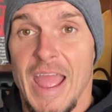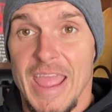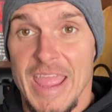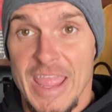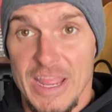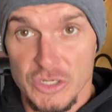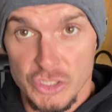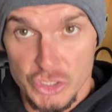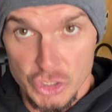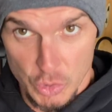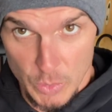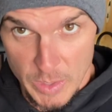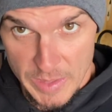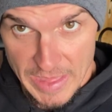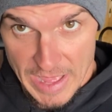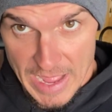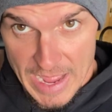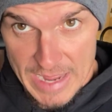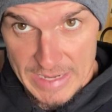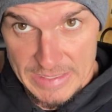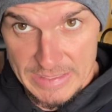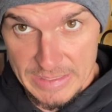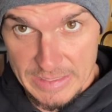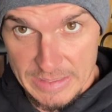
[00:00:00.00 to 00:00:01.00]
enjoy
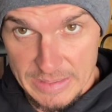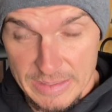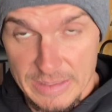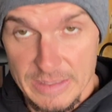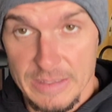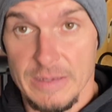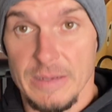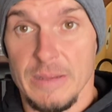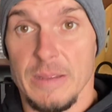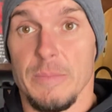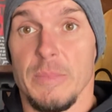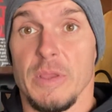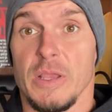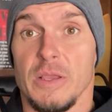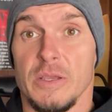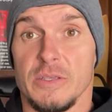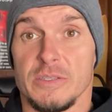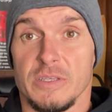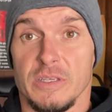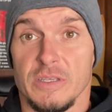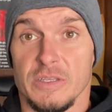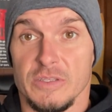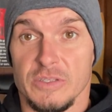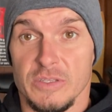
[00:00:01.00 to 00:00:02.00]
that,
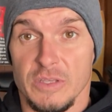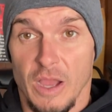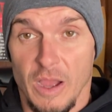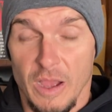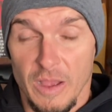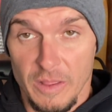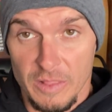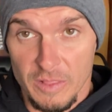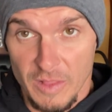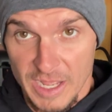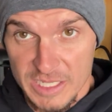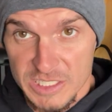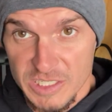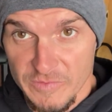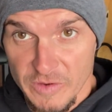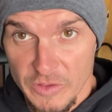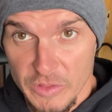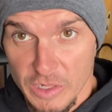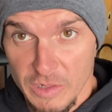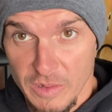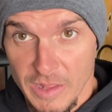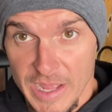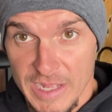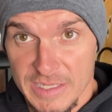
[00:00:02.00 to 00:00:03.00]
because lots of
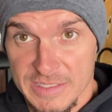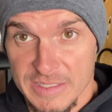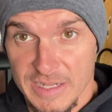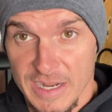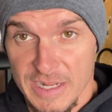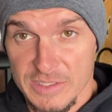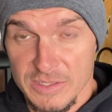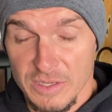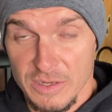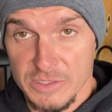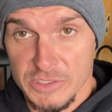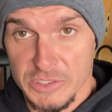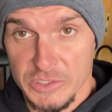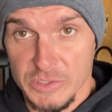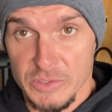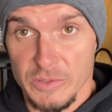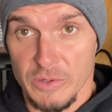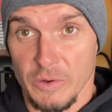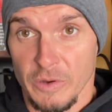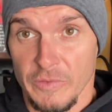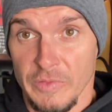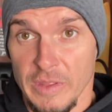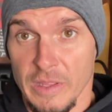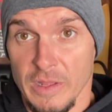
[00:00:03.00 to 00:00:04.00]
other clients that I talk
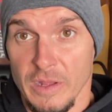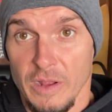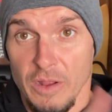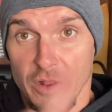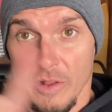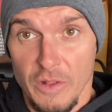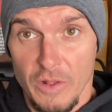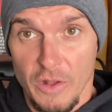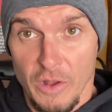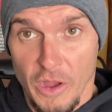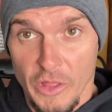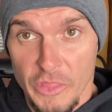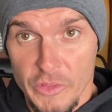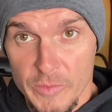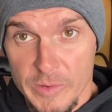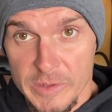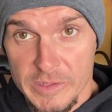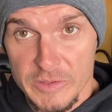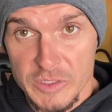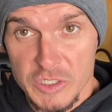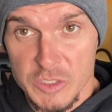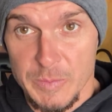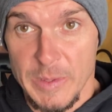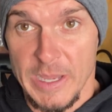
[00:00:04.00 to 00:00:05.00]
to are on the other
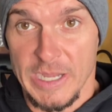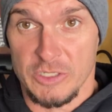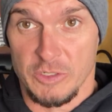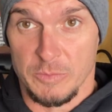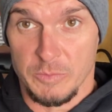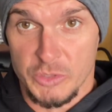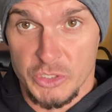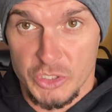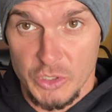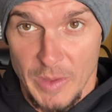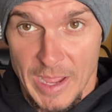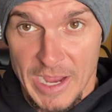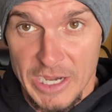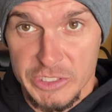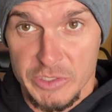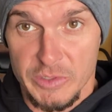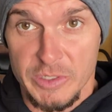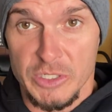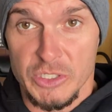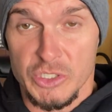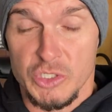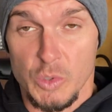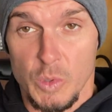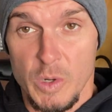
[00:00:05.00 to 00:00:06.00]
end of the spectrum. So
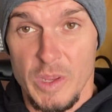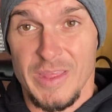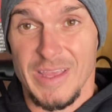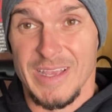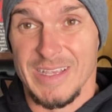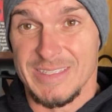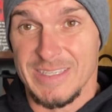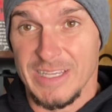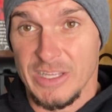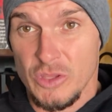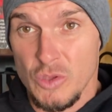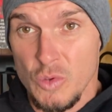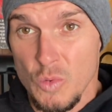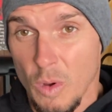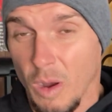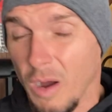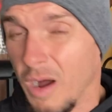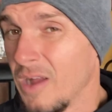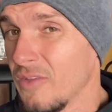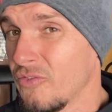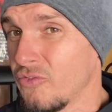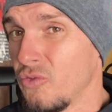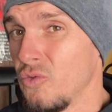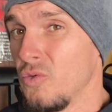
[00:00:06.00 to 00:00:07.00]
actually enjoy this, and you
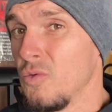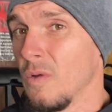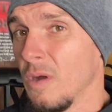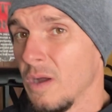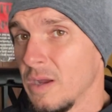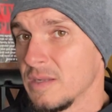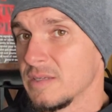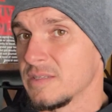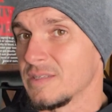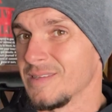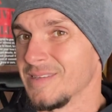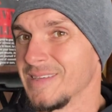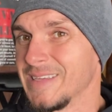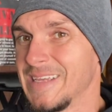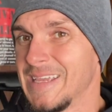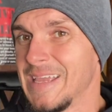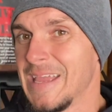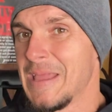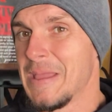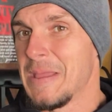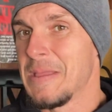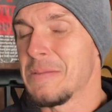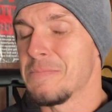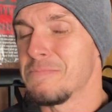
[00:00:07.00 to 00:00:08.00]
ought to honestly
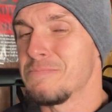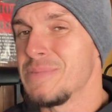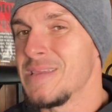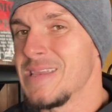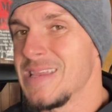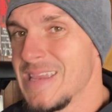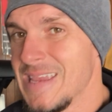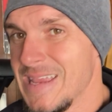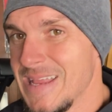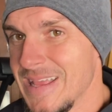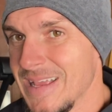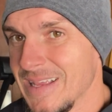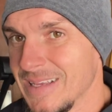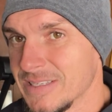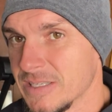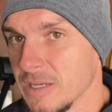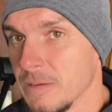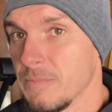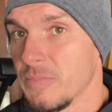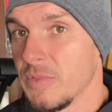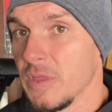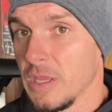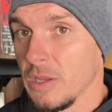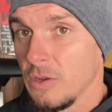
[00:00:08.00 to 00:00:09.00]
be eating
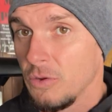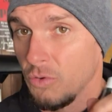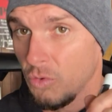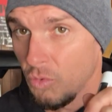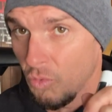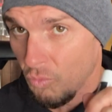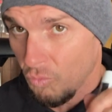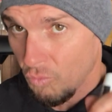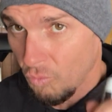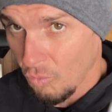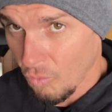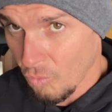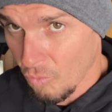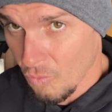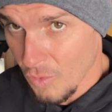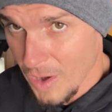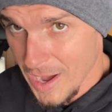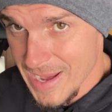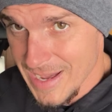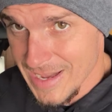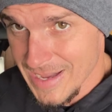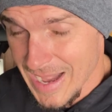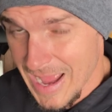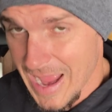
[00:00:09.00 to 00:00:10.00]
something
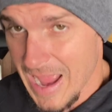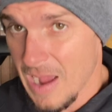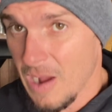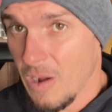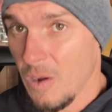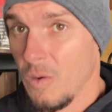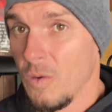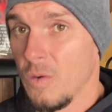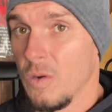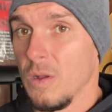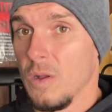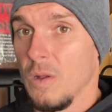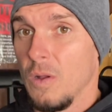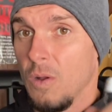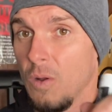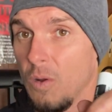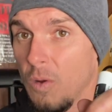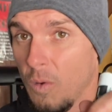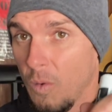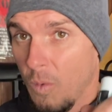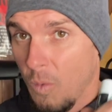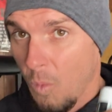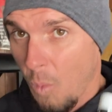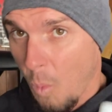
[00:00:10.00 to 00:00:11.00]
right now
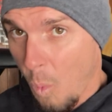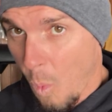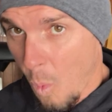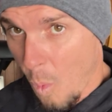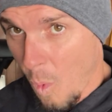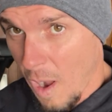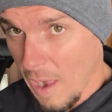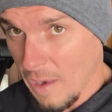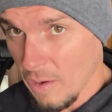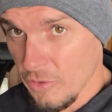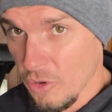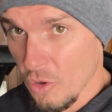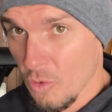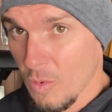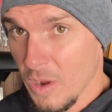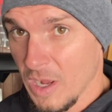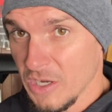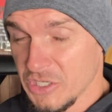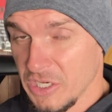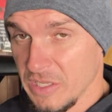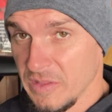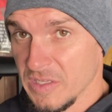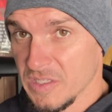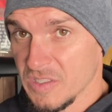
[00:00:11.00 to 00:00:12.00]
while you're
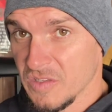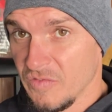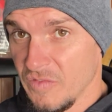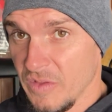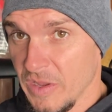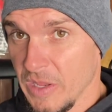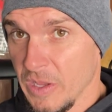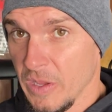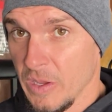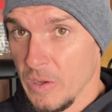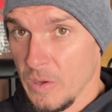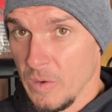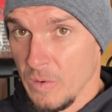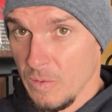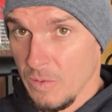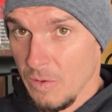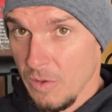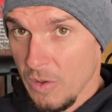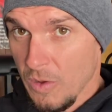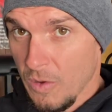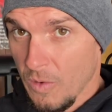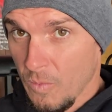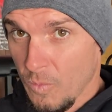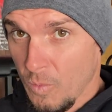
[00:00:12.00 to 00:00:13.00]
watching this video
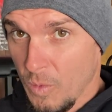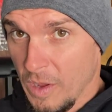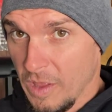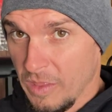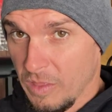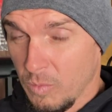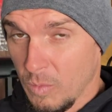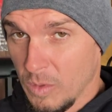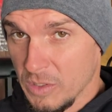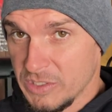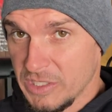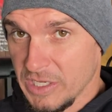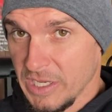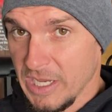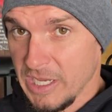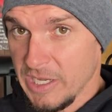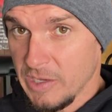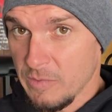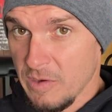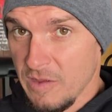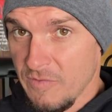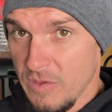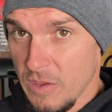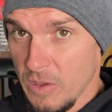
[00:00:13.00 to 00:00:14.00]
with, once again
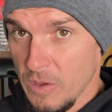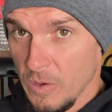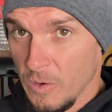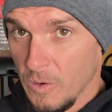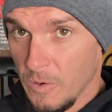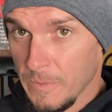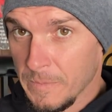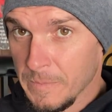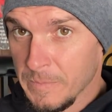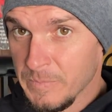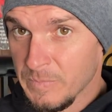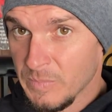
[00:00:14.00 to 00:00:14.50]
to review,